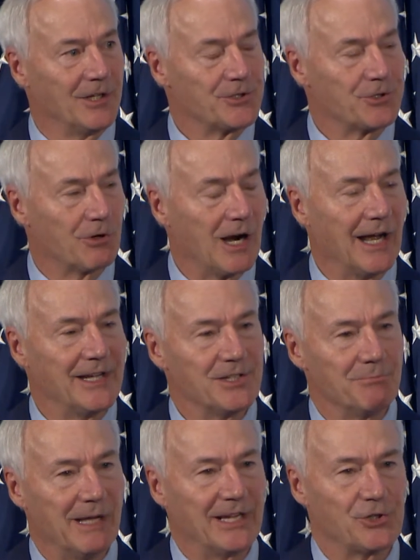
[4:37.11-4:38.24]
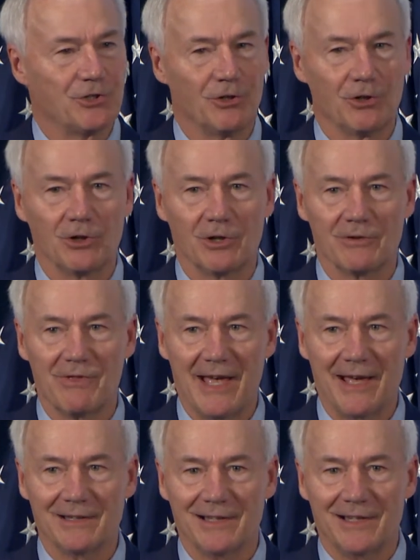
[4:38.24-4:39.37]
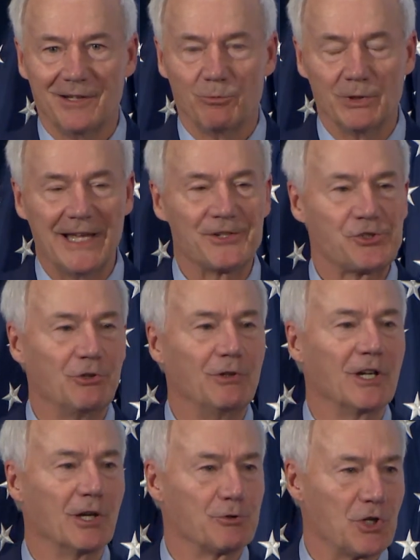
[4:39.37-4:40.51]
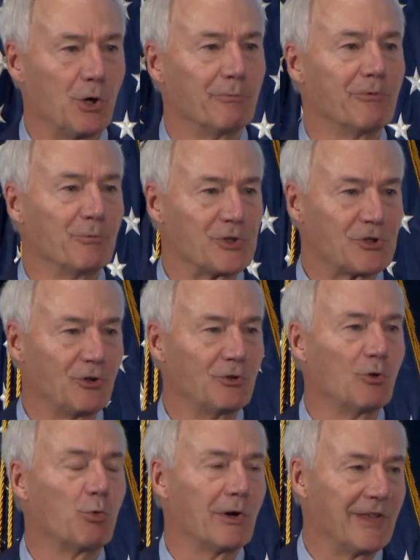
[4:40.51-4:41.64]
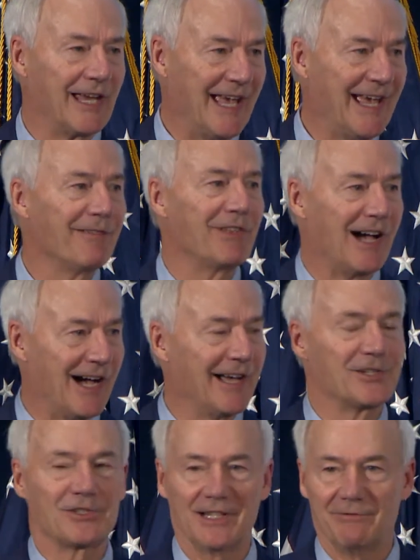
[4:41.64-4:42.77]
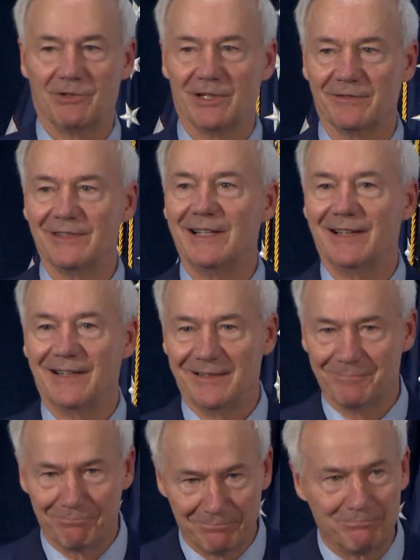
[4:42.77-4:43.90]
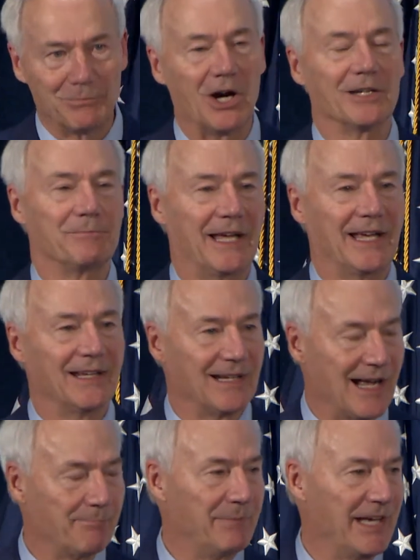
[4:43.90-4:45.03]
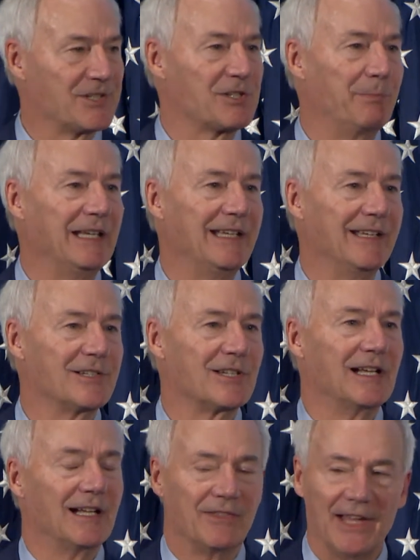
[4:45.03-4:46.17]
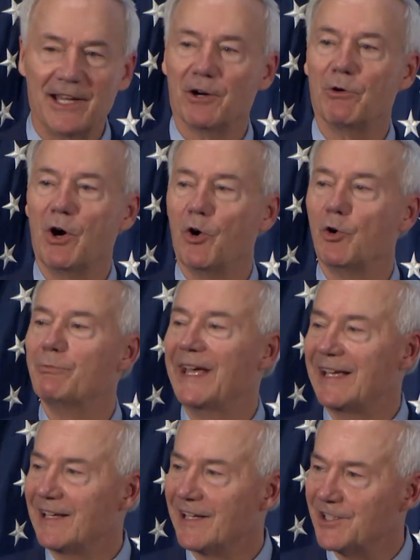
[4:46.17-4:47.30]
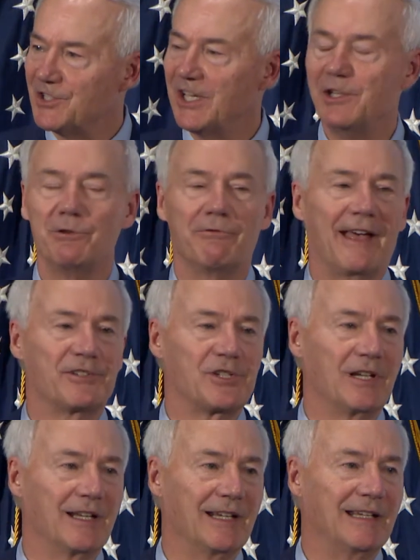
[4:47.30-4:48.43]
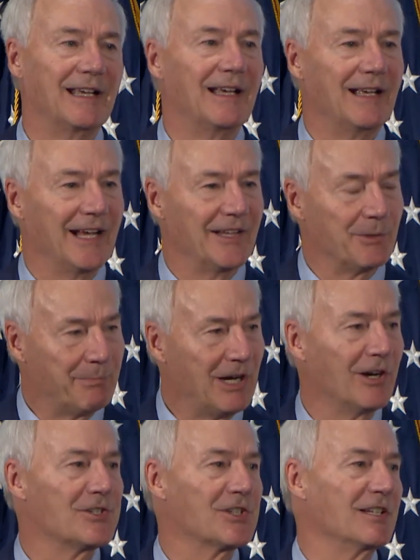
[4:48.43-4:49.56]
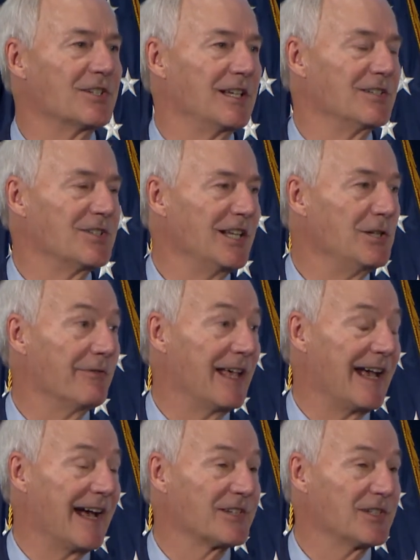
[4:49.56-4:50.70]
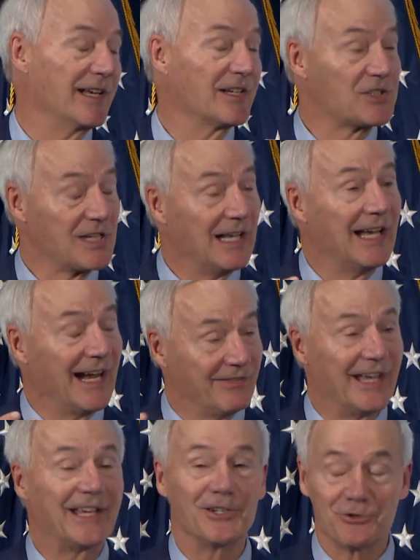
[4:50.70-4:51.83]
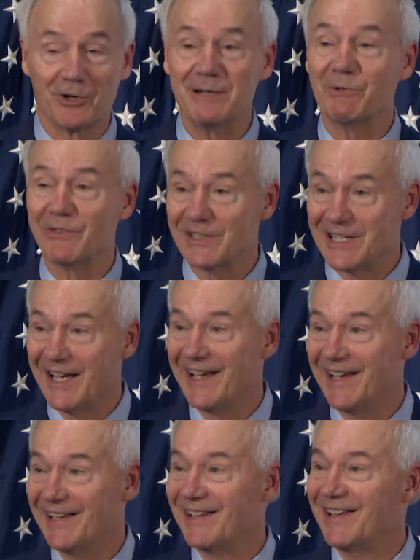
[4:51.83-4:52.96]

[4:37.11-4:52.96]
trying to make sure that when that student goes home from the school where they have the highest level of broadband and best speeds, they go home, they can continue that study, and the parents can continue that access, and they can dream of the day